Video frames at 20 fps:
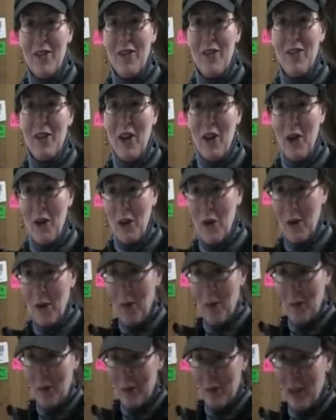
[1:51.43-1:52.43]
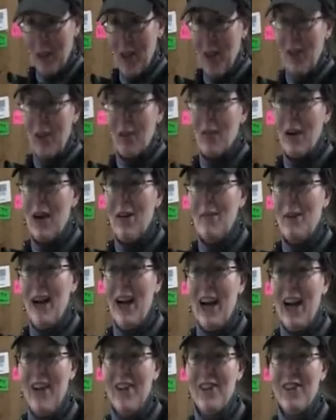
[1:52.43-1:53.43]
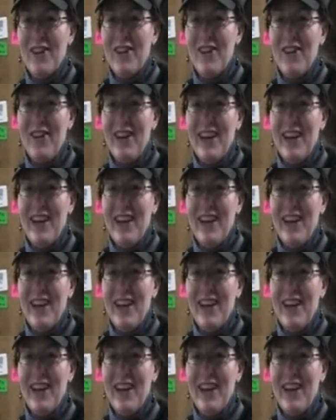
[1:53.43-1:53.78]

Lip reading: So right behind you